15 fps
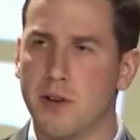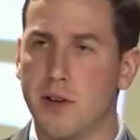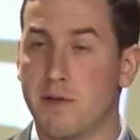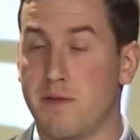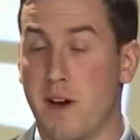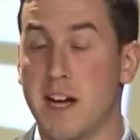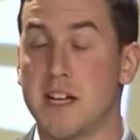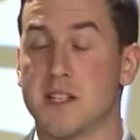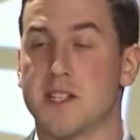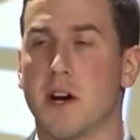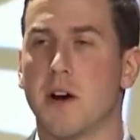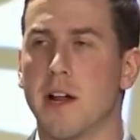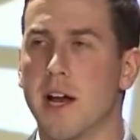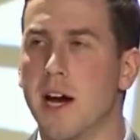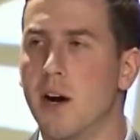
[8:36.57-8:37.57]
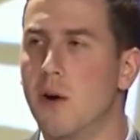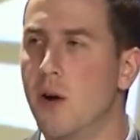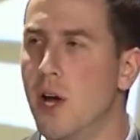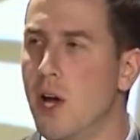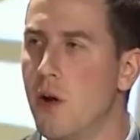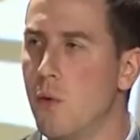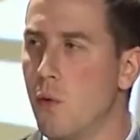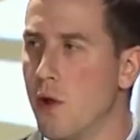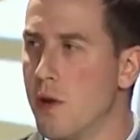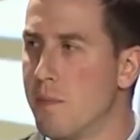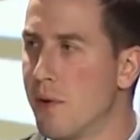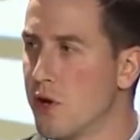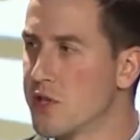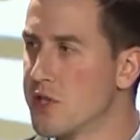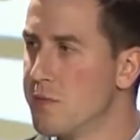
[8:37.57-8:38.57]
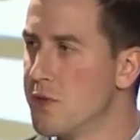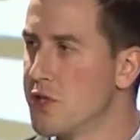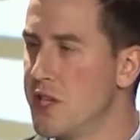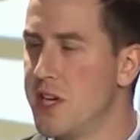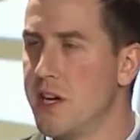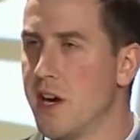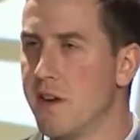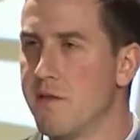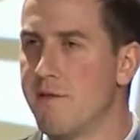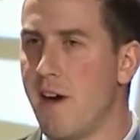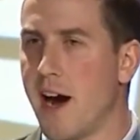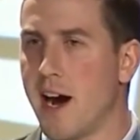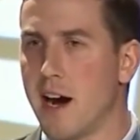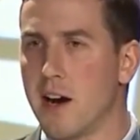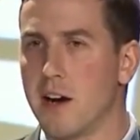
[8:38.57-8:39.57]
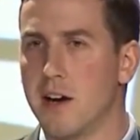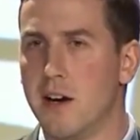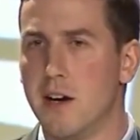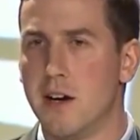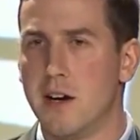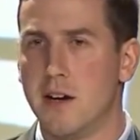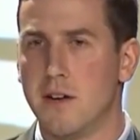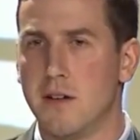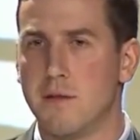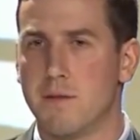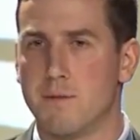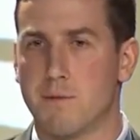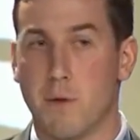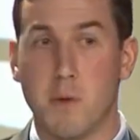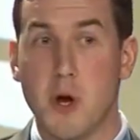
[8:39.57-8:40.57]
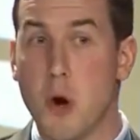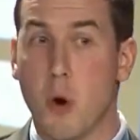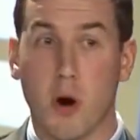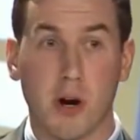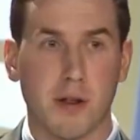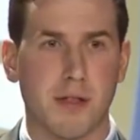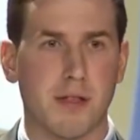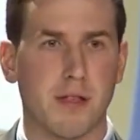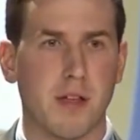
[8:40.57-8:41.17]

the fight started out with a burst of machine gun fire from the north,